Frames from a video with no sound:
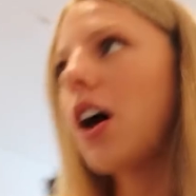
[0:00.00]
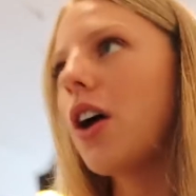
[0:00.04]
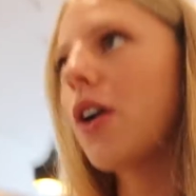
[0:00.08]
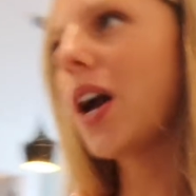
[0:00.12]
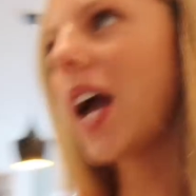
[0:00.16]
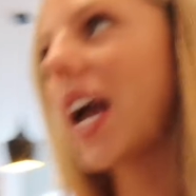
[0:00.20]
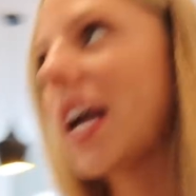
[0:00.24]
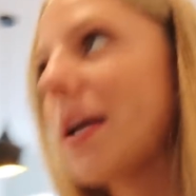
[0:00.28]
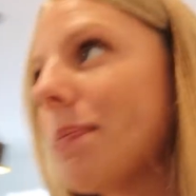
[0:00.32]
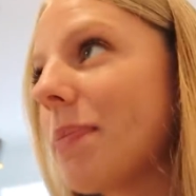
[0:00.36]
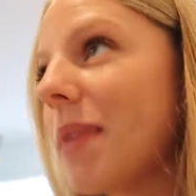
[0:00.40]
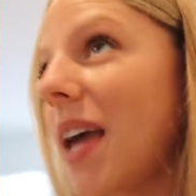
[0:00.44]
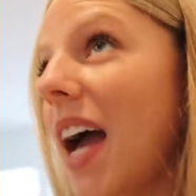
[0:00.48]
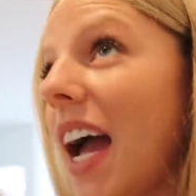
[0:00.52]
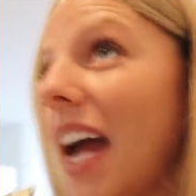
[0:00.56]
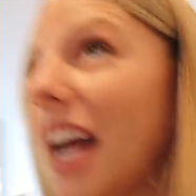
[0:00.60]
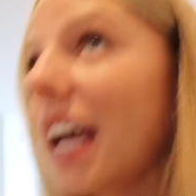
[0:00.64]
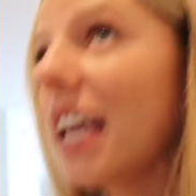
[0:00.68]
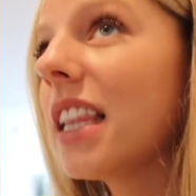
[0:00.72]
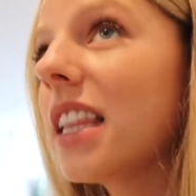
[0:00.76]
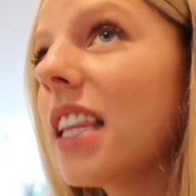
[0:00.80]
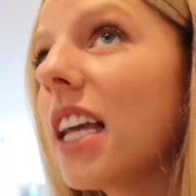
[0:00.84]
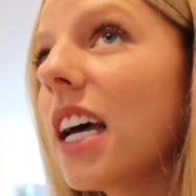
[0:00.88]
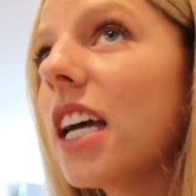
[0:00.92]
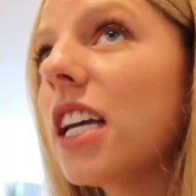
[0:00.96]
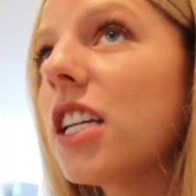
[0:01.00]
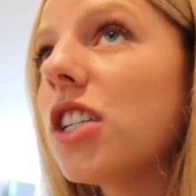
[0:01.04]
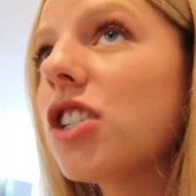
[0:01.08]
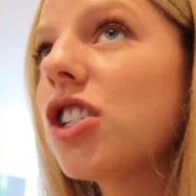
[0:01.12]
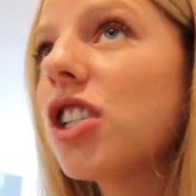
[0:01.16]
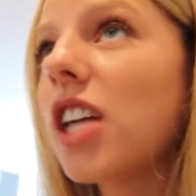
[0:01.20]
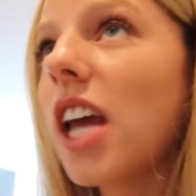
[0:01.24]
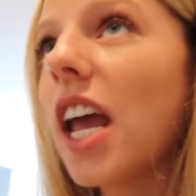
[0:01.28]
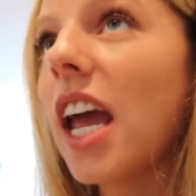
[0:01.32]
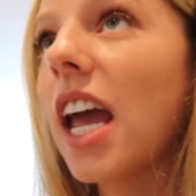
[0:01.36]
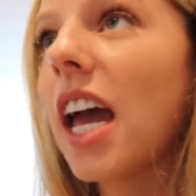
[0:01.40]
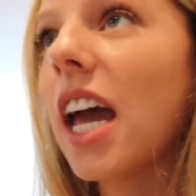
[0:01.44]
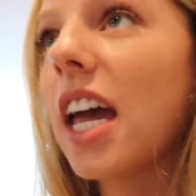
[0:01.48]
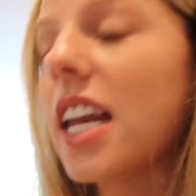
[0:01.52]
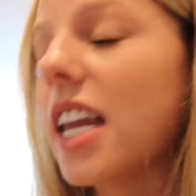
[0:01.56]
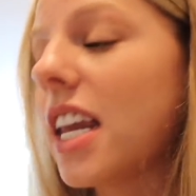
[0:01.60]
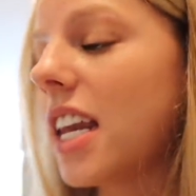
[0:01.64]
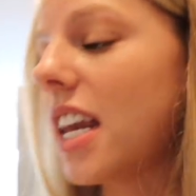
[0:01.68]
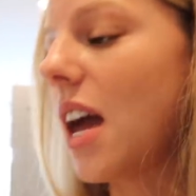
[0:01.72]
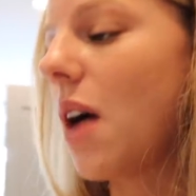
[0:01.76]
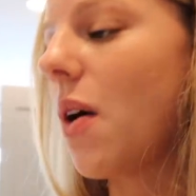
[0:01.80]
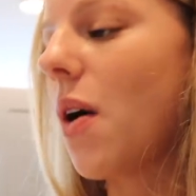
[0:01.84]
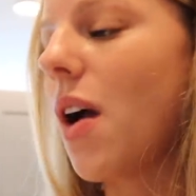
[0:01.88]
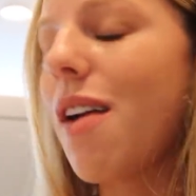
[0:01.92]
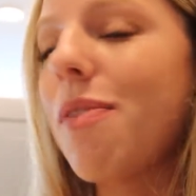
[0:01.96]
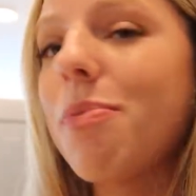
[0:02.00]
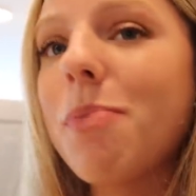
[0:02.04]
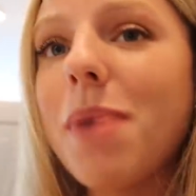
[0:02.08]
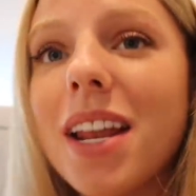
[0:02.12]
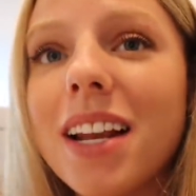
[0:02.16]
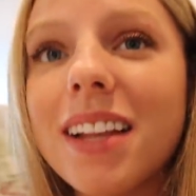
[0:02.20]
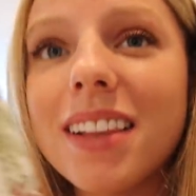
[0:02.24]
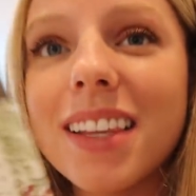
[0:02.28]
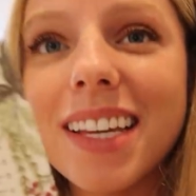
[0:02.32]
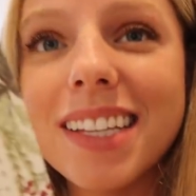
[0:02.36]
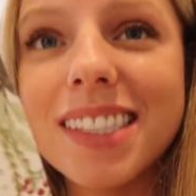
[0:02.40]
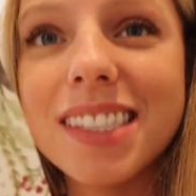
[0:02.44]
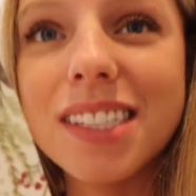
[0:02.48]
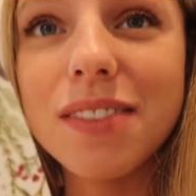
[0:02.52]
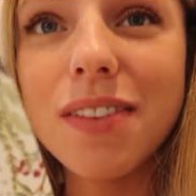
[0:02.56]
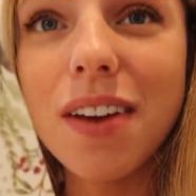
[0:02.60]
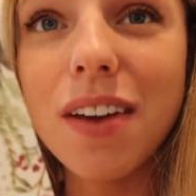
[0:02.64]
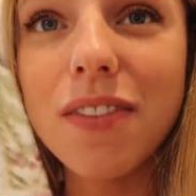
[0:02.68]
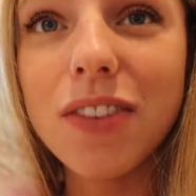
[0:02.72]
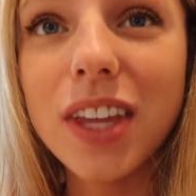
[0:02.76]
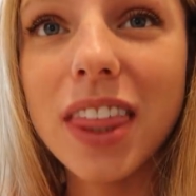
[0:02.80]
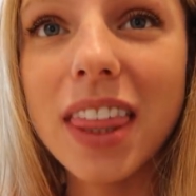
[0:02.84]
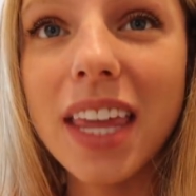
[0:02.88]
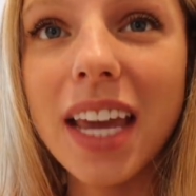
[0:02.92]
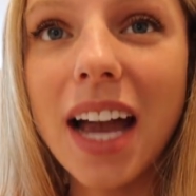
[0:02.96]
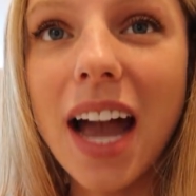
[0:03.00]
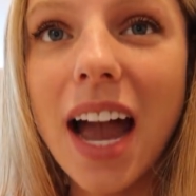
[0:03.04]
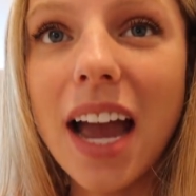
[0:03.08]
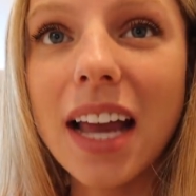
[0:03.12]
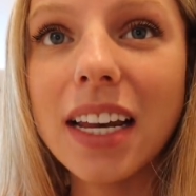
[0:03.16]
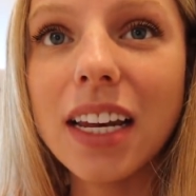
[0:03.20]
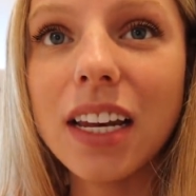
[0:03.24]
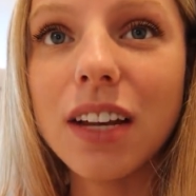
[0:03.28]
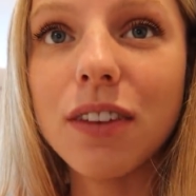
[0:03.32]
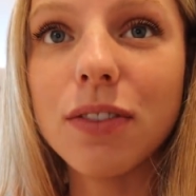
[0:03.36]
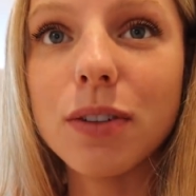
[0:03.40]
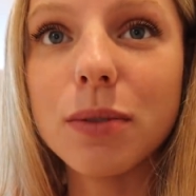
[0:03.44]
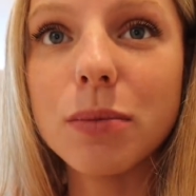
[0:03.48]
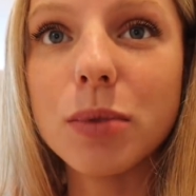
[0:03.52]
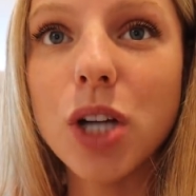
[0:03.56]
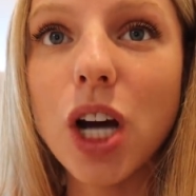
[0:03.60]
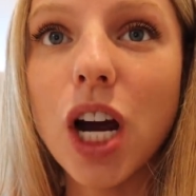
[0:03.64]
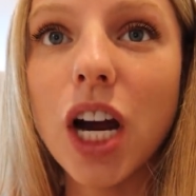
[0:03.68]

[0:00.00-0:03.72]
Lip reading: Okay, I ate lunch and now I've made a list of everything I need from